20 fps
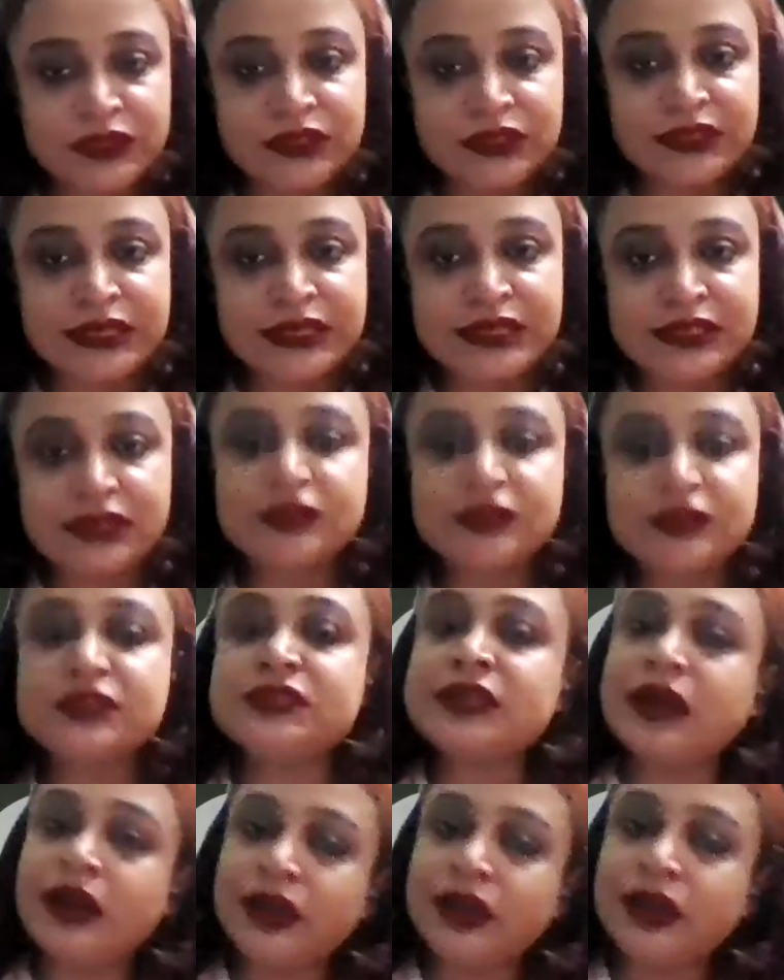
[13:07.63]
Just
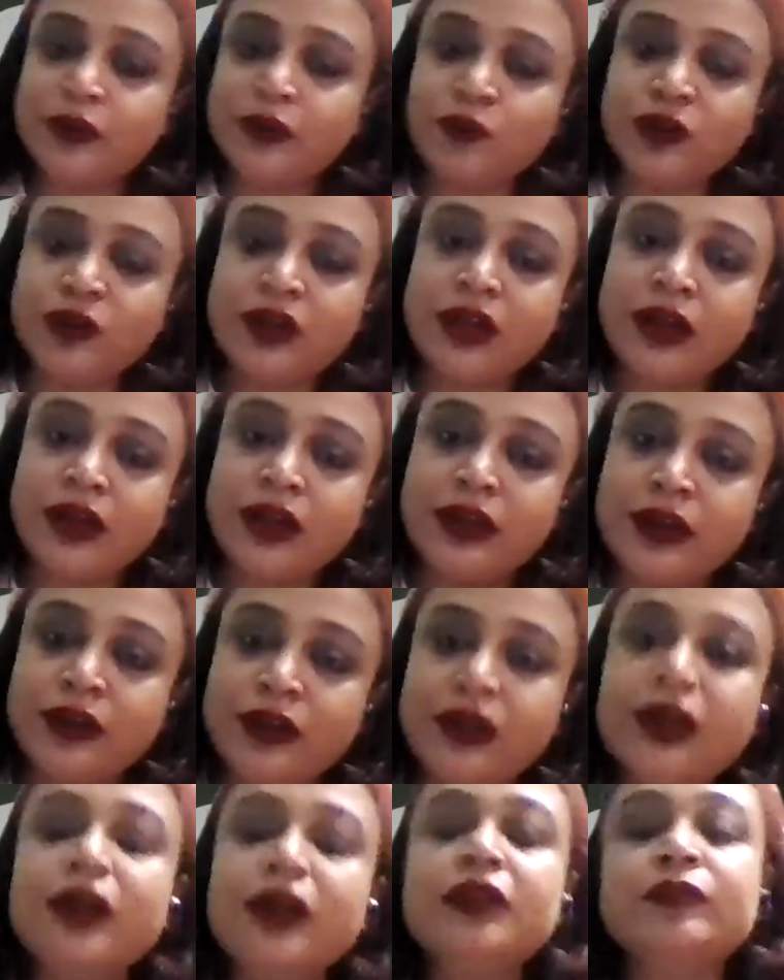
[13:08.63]
start your career
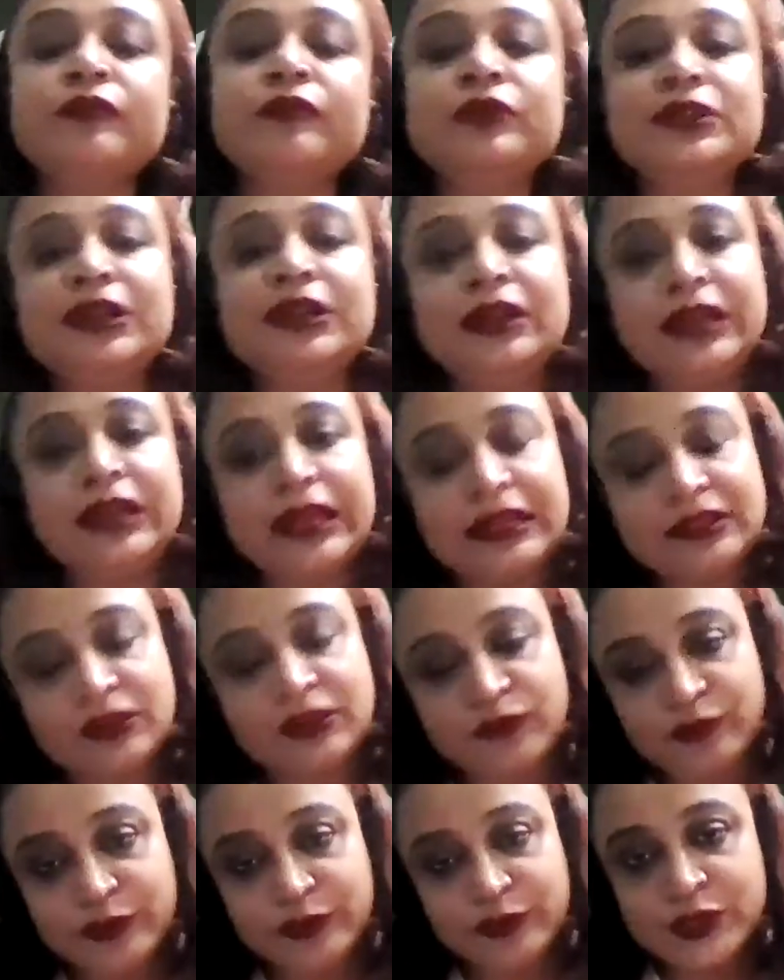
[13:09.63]
with the take the
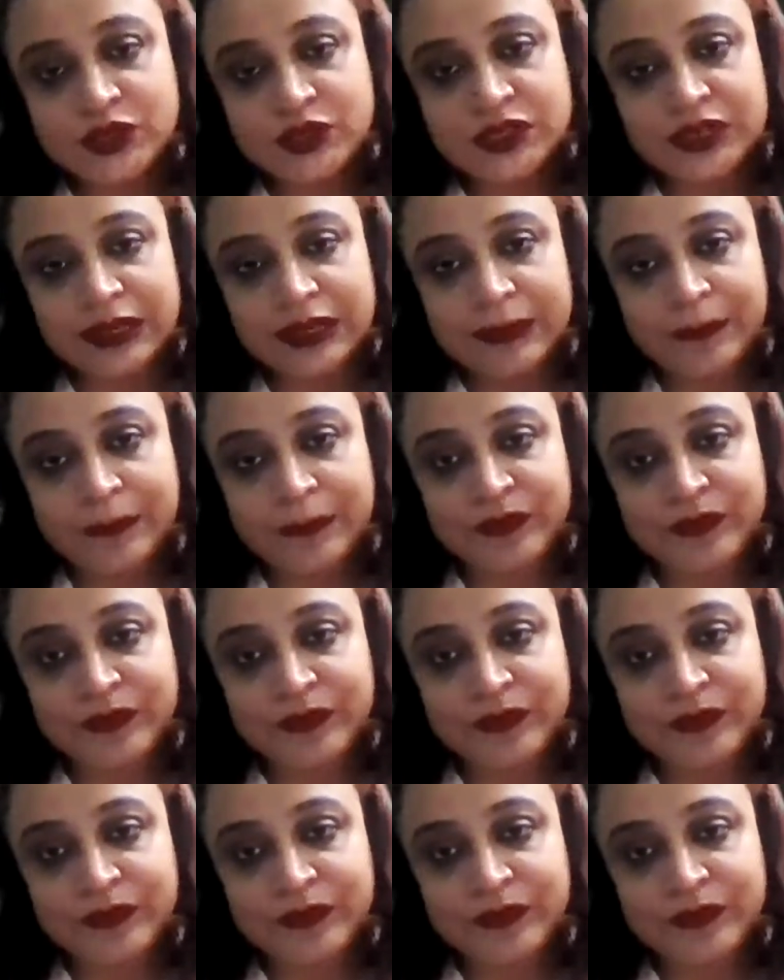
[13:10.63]
first step,